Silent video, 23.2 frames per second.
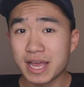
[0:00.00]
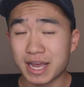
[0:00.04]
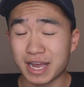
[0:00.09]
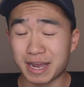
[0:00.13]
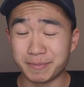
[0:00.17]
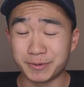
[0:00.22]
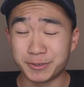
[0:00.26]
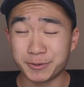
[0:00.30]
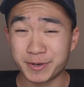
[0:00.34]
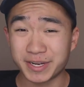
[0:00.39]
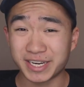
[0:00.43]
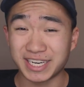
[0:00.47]

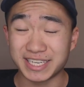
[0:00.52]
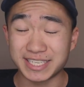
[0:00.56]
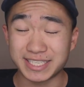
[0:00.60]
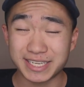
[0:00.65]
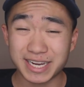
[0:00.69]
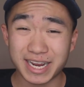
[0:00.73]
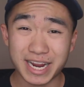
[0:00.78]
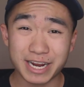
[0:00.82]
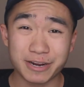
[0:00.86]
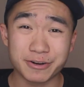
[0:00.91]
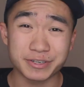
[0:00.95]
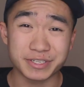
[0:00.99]
I'm doing an
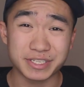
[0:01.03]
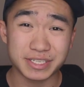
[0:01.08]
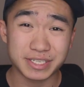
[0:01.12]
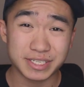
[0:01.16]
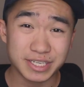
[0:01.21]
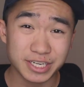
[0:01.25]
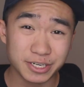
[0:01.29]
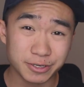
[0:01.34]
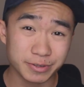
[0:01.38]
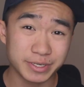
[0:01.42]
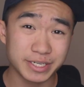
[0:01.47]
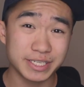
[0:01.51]
entire
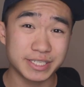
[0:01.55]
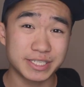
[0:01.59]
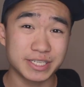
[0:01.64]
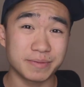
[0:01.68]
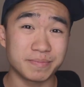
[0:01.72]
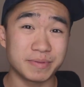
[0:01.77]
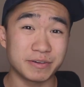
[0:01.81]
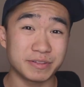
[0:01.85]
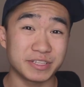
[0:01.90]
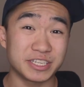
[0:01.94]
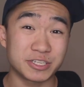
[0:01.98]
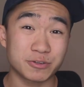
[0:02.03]
series
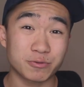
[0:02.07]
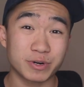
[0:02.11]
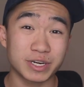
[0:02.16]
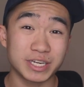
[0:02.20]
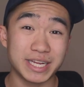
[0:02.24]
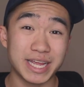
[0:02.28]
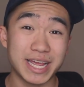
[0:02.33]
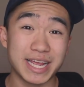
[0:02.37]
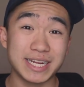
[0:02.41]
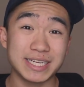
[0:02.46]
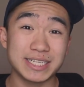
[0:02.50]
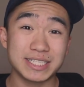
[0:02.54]
about the
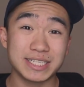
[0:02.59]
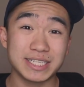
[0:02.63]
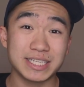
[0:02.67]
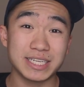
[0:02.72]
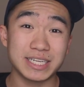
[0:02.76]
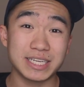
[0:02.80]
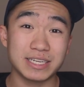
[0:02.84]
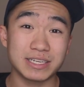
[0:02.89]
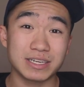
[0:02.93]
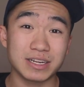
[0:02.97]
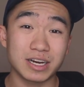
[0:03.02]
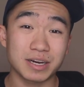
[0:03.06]
twenty
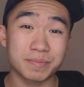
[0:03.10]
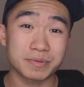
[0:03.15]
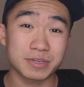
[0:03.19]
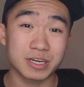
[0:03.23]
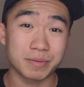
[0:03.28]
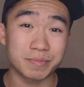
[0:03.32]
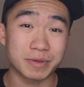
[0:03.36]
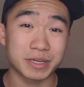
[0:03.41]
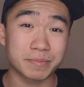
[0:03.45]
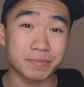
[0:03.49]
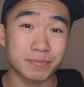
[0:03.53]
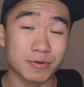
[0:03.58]
eighteen
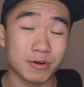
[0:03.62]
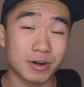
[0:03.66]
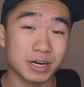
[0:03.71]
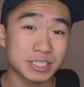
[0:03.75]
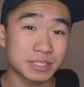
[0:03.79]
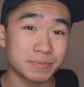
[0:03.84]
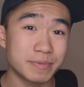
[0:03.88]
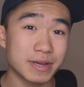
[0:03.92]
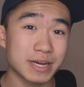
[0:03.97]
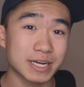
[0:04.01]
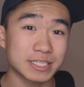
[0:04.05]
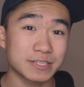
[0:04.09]
upcoming
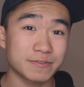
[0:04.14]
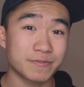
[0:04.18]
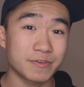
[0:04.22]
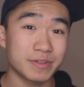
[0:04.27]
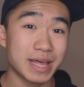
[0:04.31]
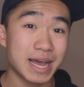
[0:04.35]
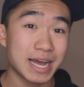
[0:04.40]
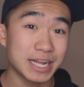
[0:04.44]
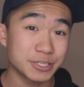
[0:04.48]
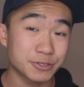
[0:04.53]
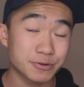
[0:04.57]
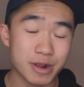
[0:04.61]
prospects for
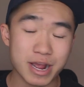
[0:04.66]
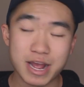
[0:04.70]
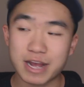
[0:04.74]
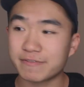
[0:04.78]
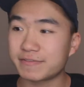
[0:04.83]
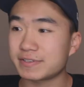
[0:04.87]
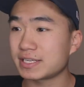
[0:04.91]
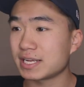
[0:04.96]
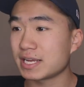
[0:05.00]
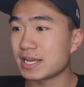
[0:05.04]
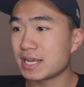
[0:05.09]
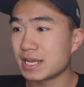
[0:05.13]
that
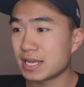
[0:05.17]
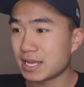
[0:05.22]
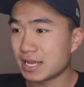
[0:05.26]
draft.